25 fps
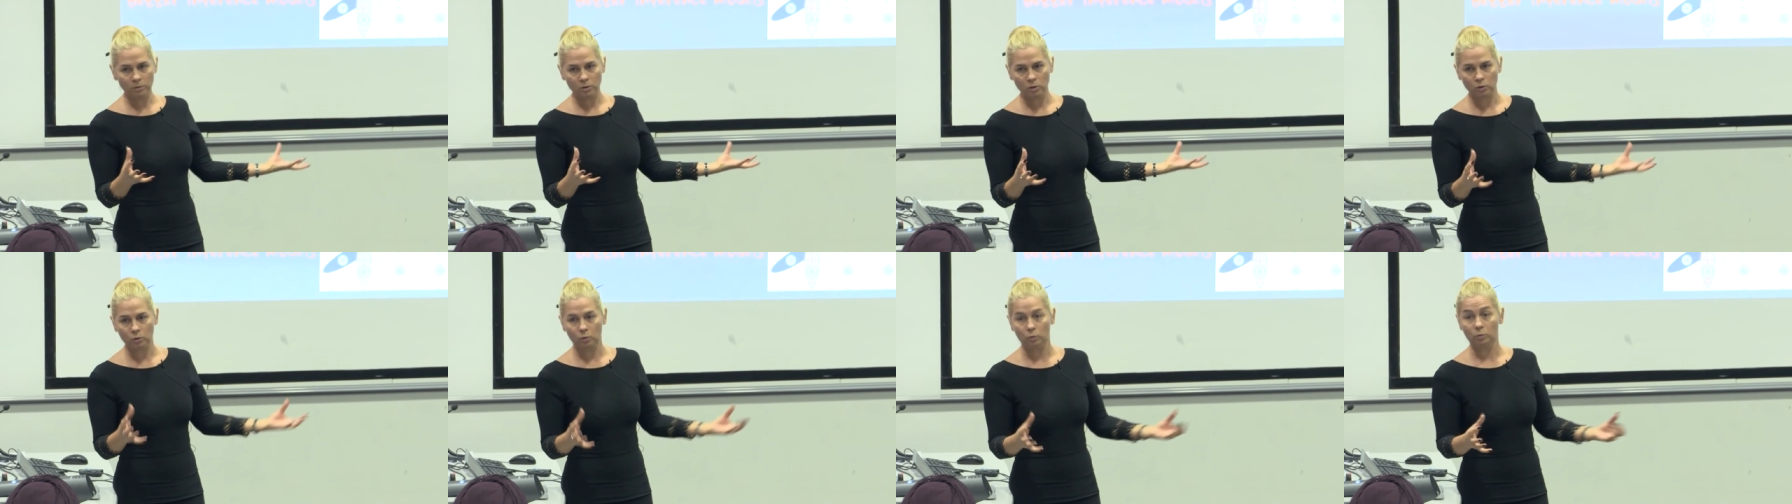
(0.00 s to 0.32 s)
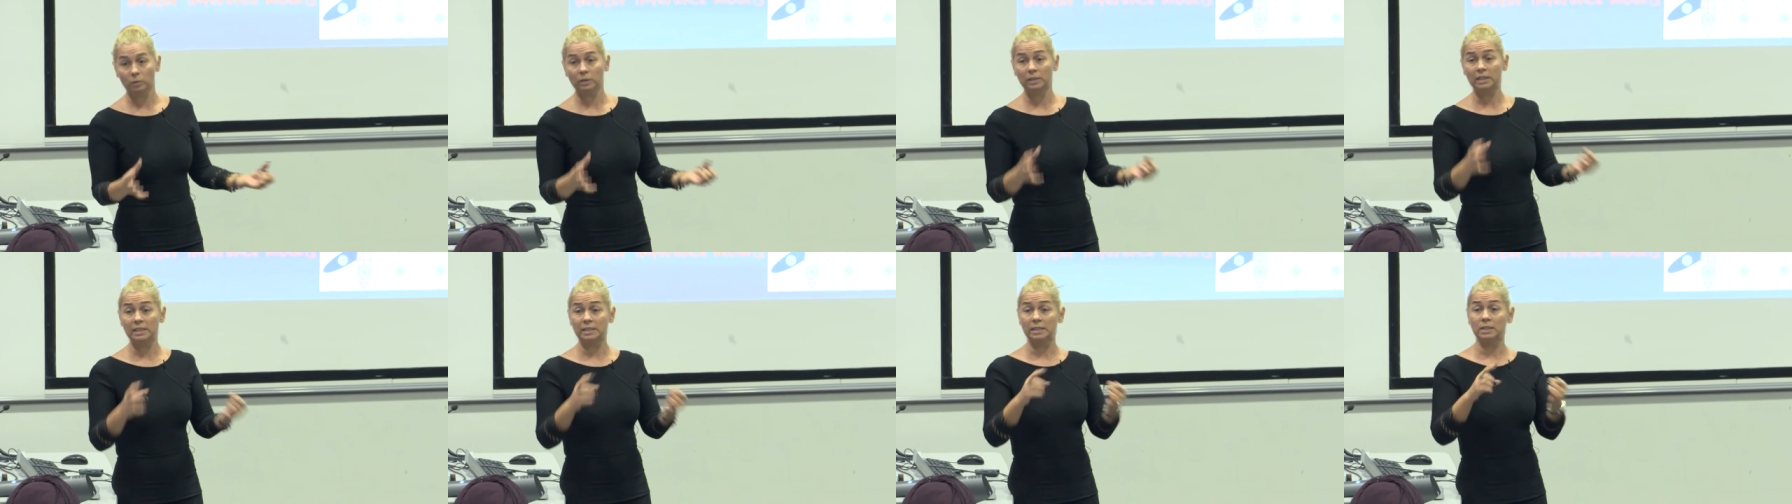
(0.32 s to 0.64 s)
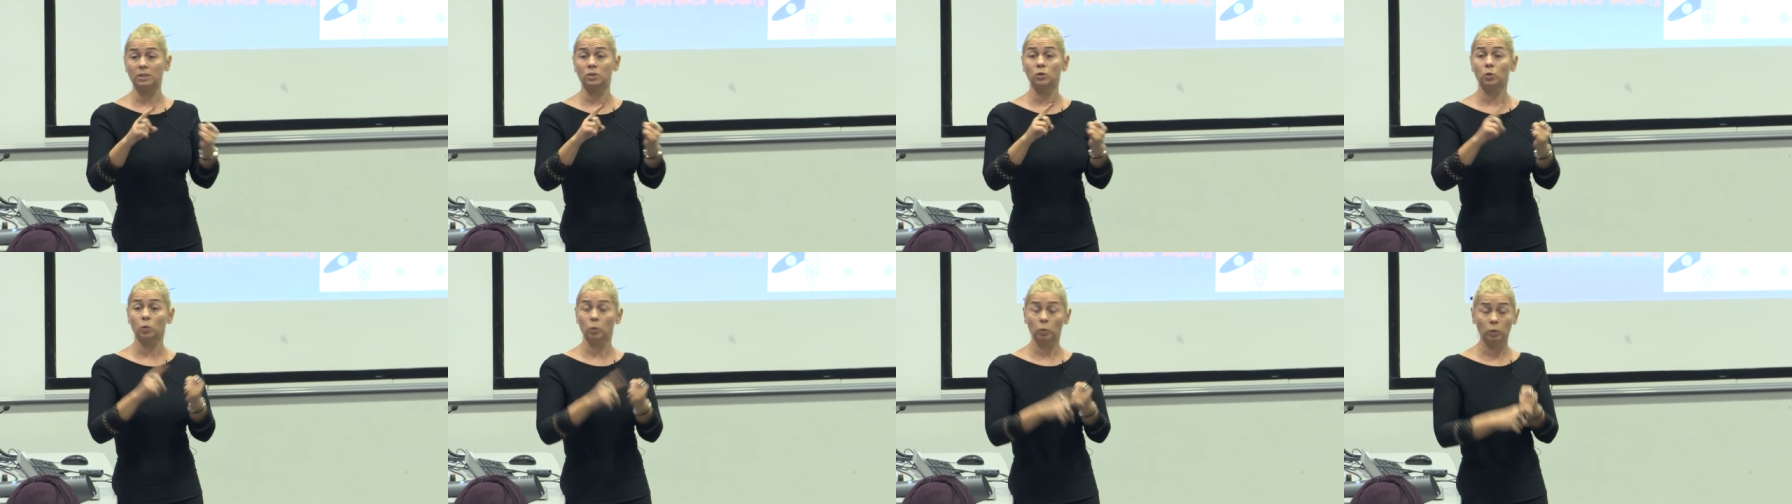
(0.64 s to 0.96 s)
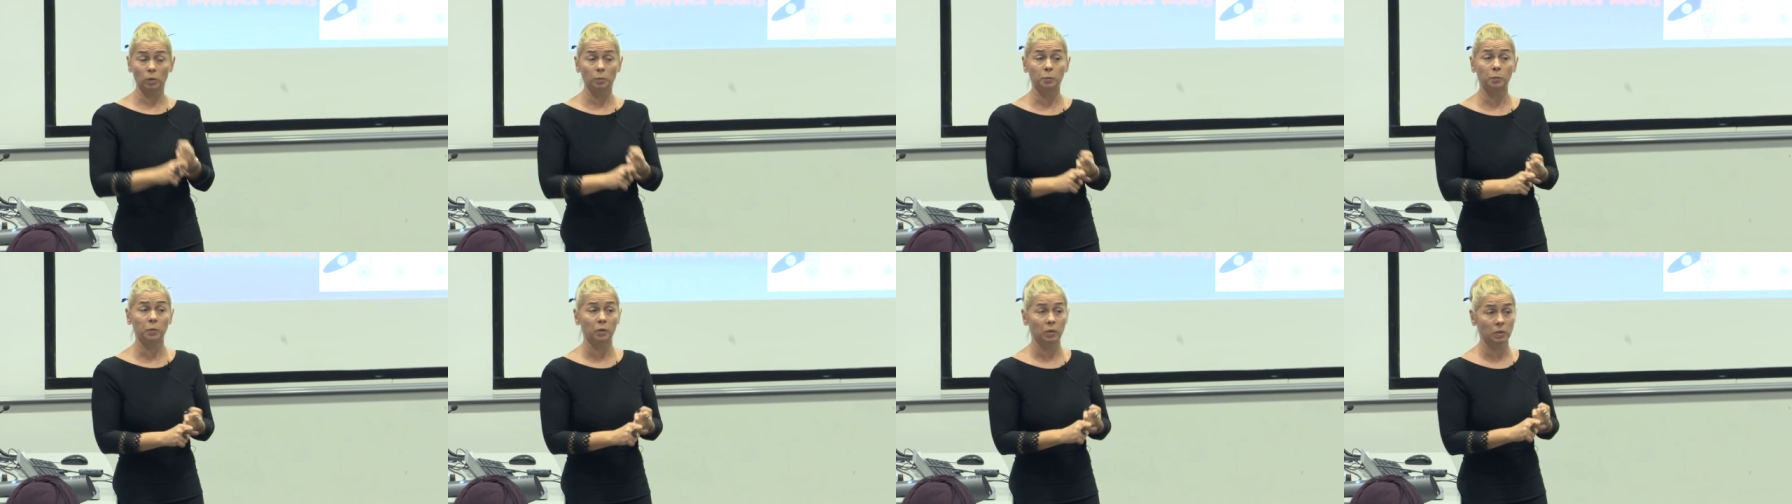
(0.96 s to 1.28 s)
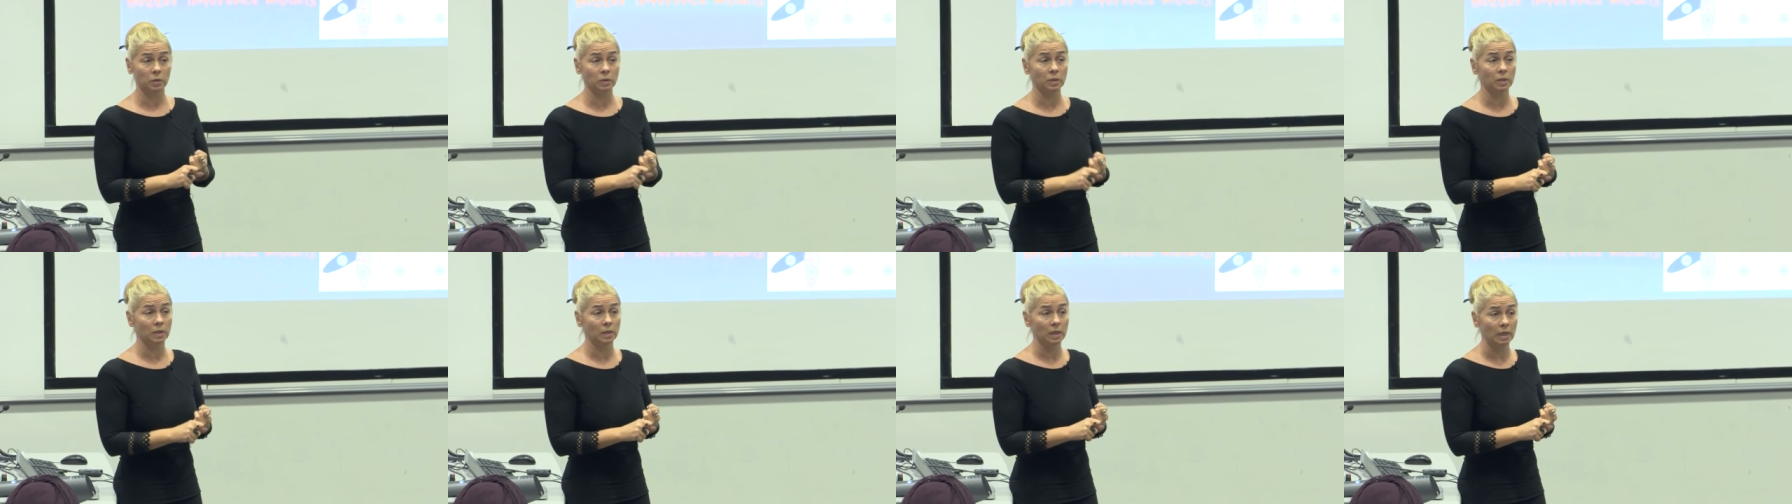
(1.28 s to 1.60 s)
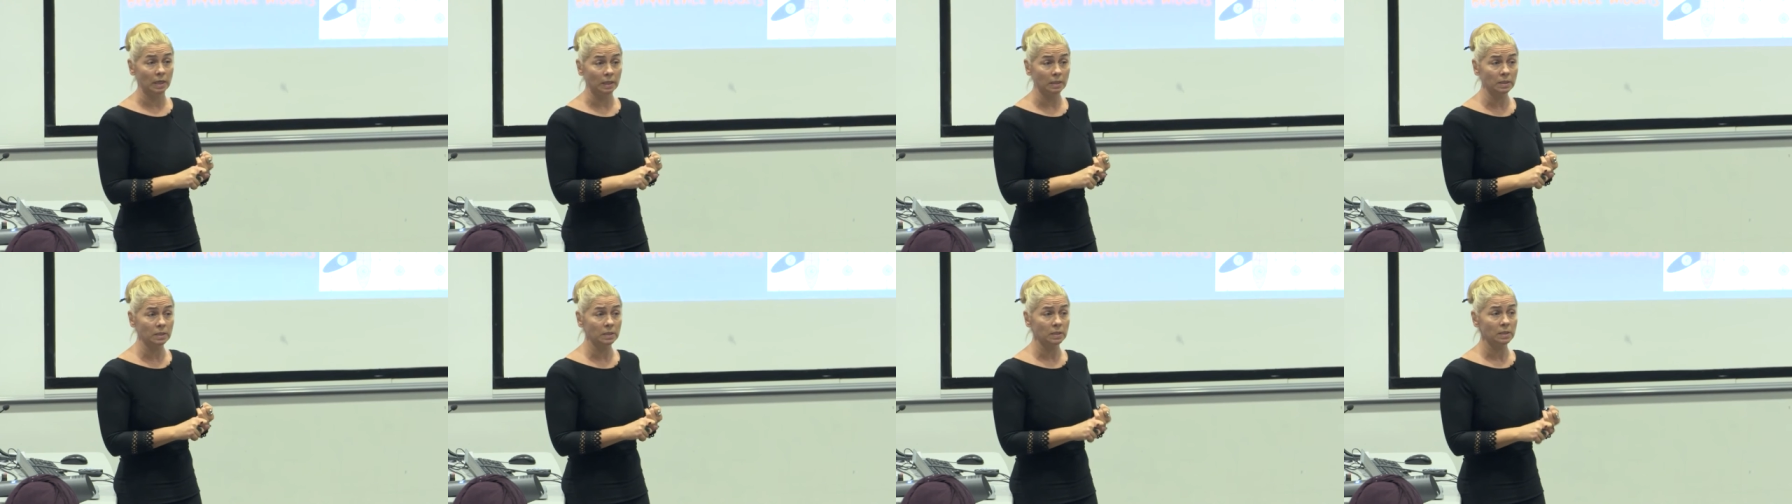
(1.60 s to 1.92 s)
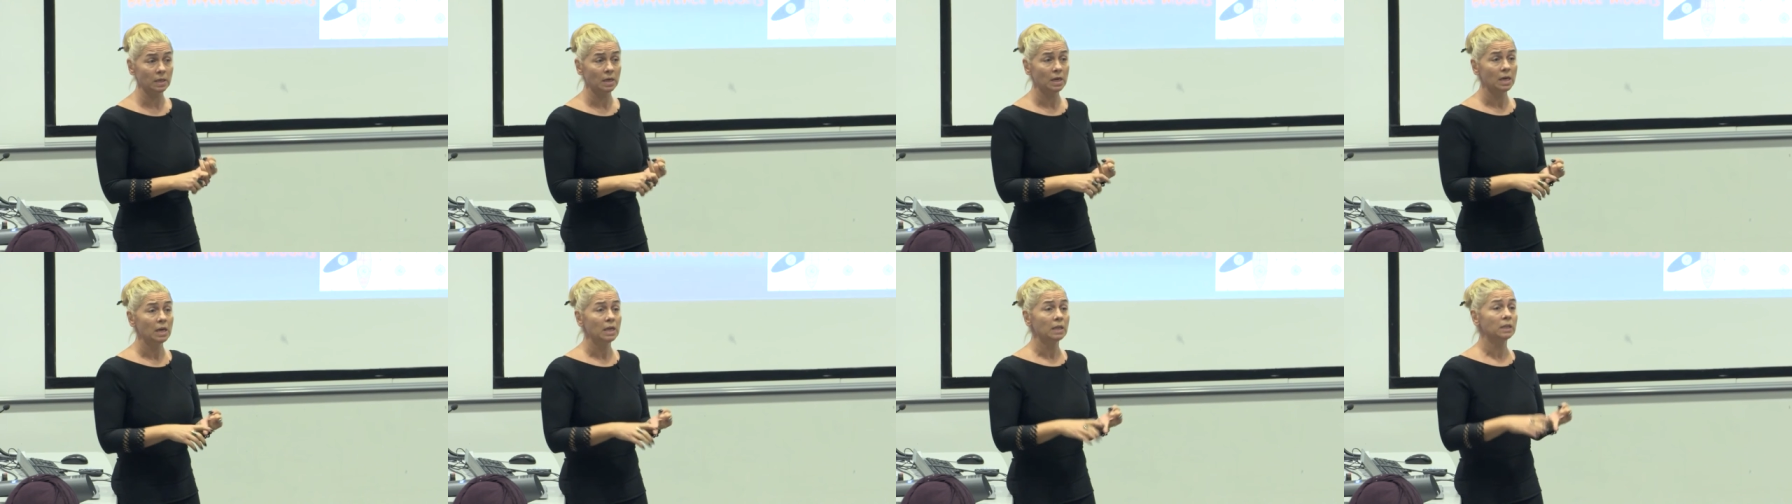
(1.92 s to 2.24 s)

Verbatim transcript: So this is who the person is.